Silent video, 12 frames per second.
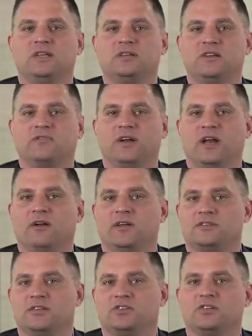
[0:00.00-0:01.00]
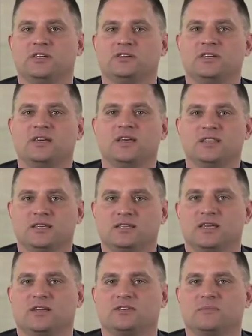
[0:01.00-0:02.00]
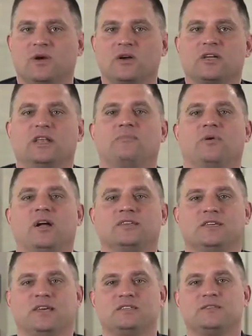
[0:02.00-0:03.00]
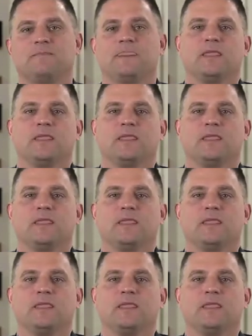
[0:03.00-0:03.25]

in different areas such as the sales and marketing process,